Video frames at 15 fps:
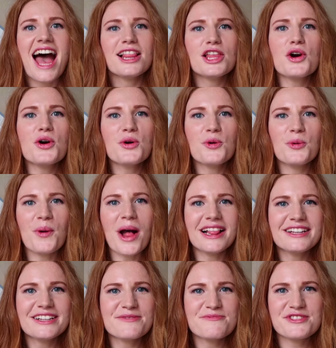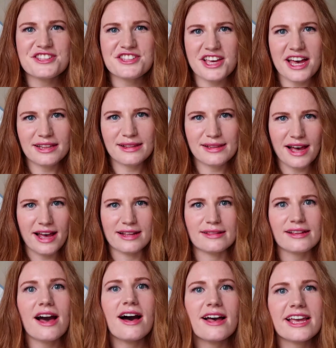Hello, welcome to Chat
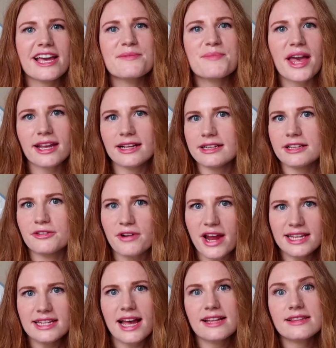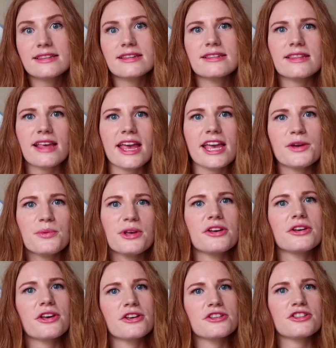Science. I am Hayley Loren and today
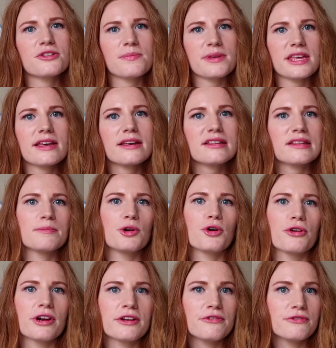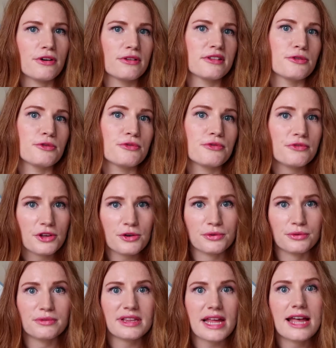we are going to be exploring fossil
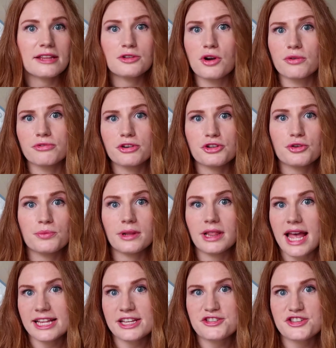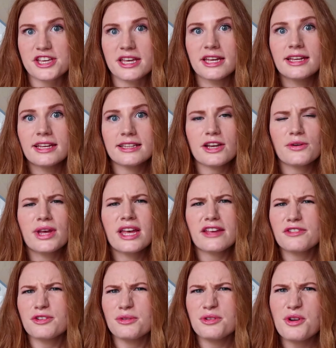fuels and non-renewable energy. Now,
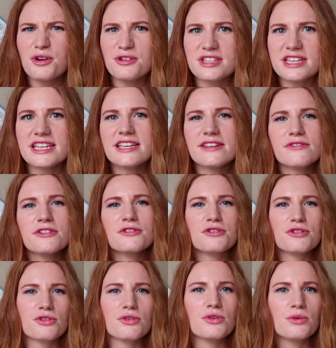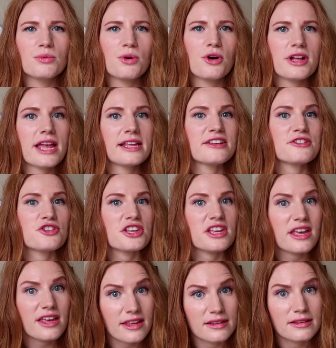if you're not even sure what
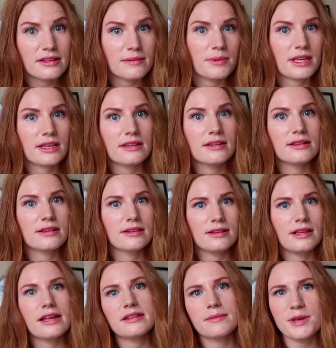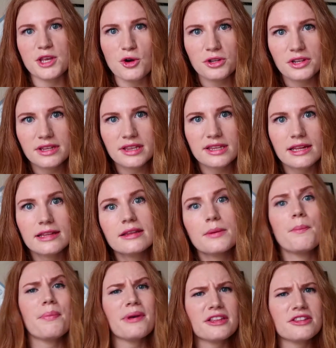energy is, because let's be honest, it's a
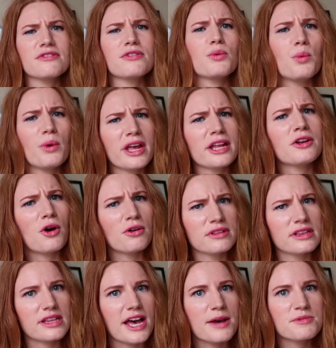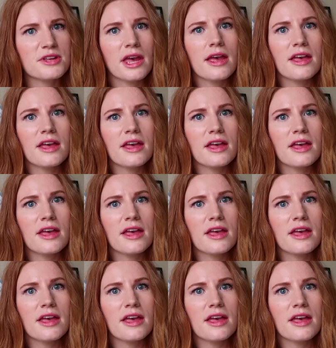bit of a weird concept,